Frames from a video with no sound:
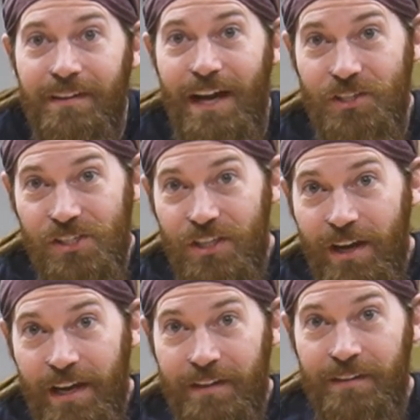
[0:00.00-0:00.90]
I just
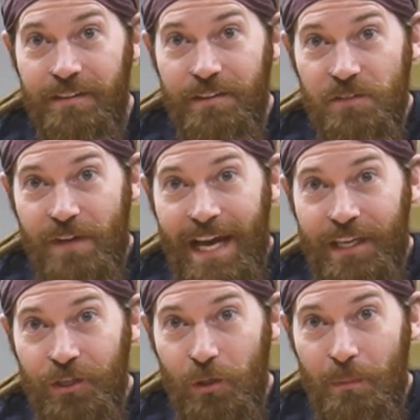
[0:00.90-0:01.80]
got this
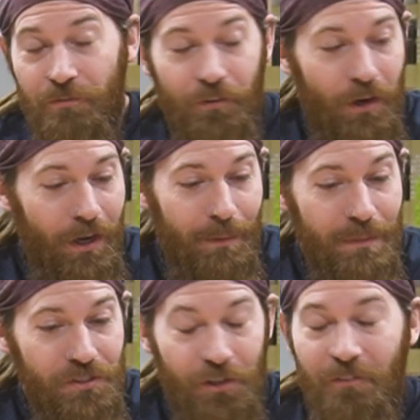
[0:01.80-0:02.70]
vacuum from
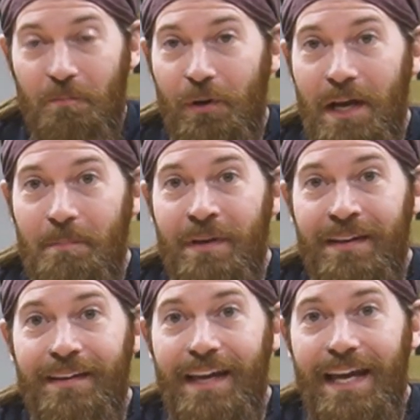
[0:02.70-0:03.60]
SurfPrep
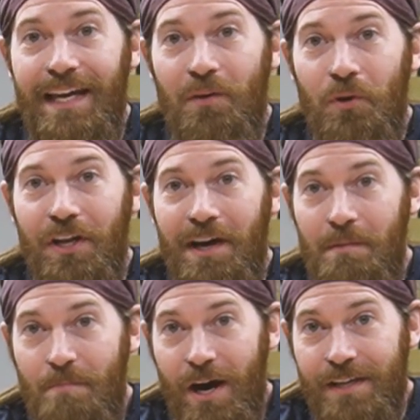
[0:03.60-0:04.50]
and we're gonna
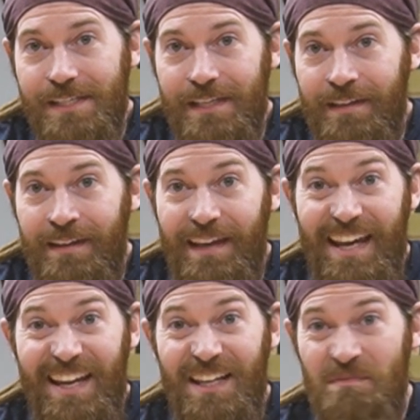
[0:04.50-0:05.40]
unbox it
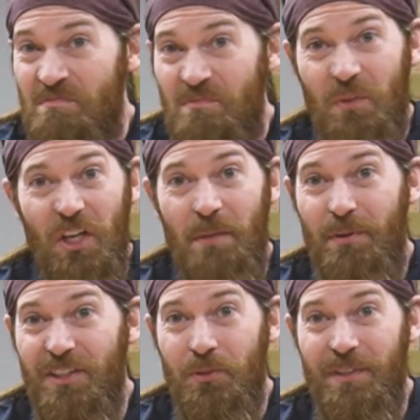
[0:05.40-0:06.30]
and we're gonna
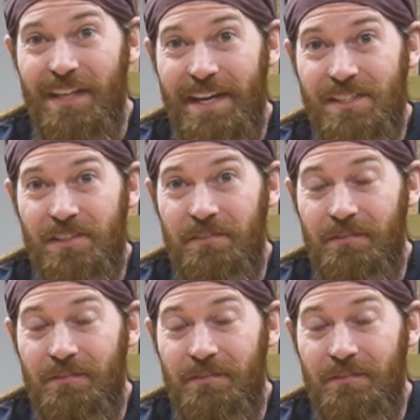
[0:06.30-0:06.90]
put it to a test.